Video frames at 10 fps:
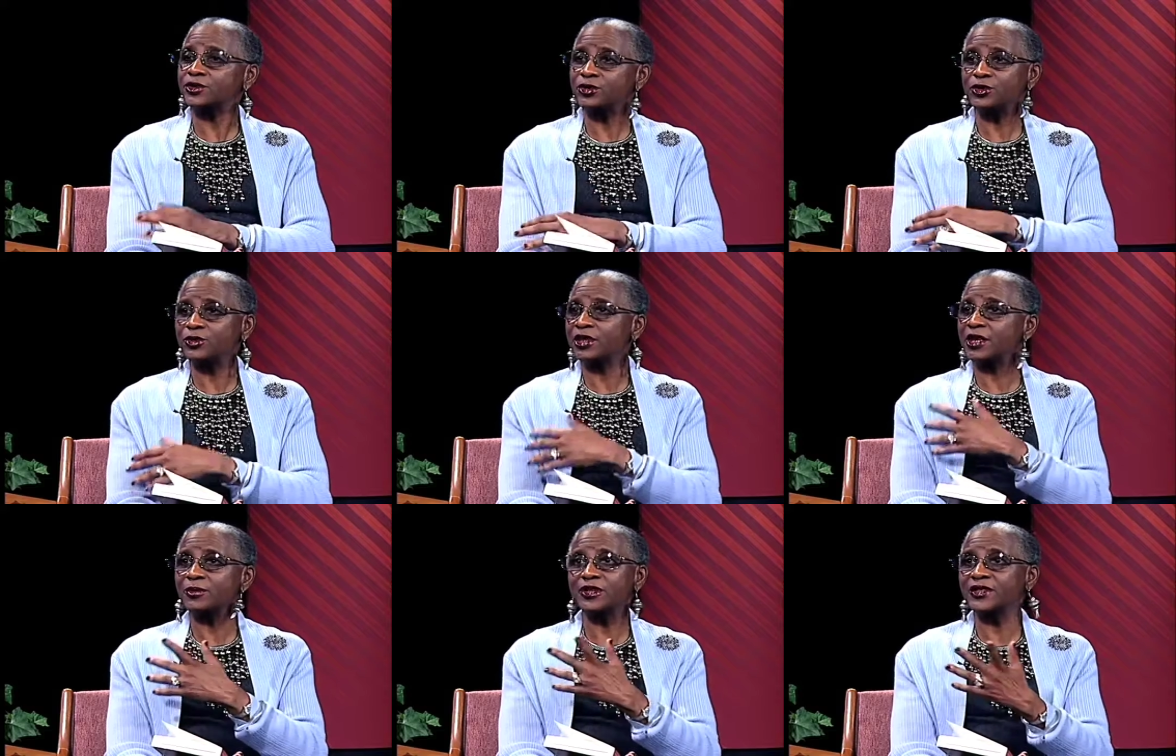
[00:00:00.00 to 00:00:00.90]
Should you
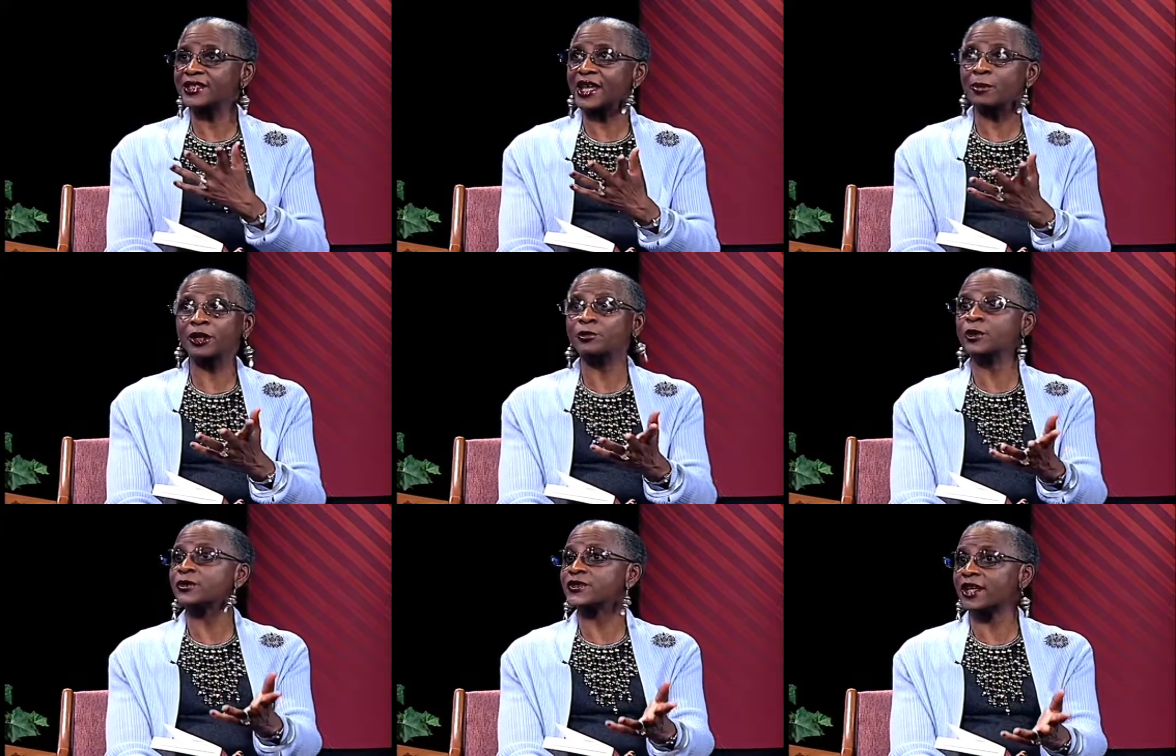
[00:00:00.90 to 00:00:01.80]
come as a tabula
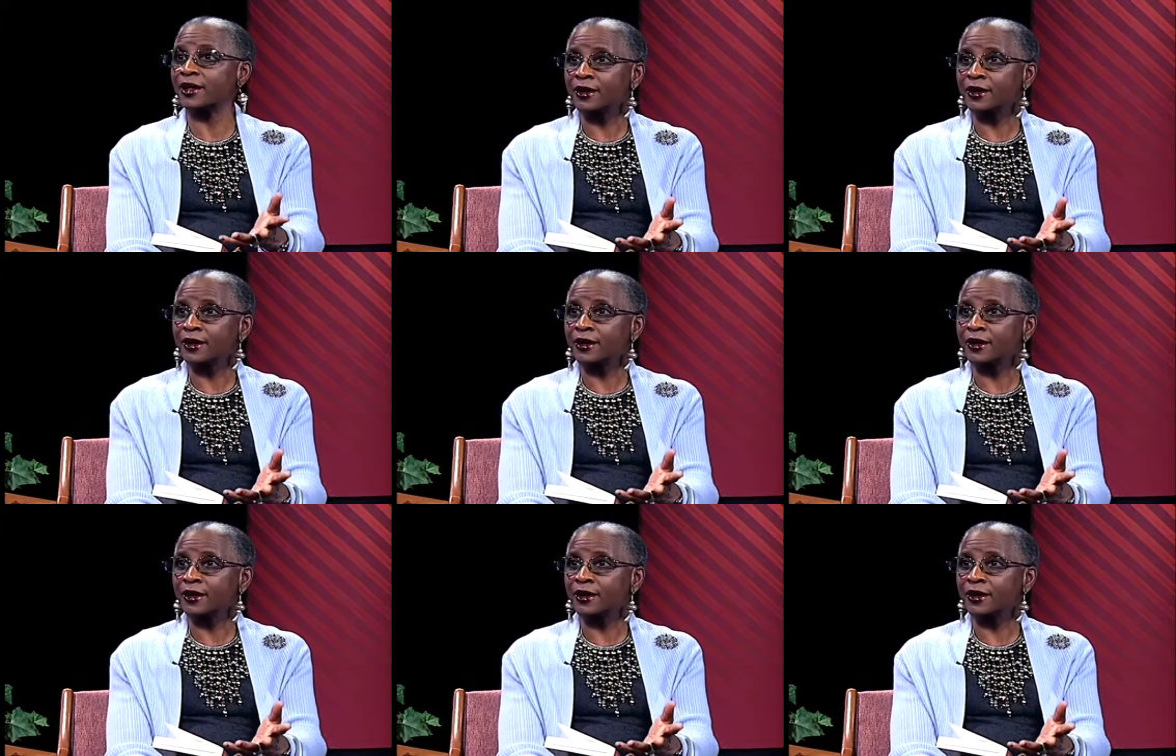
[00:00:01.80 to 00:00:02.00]
rasa?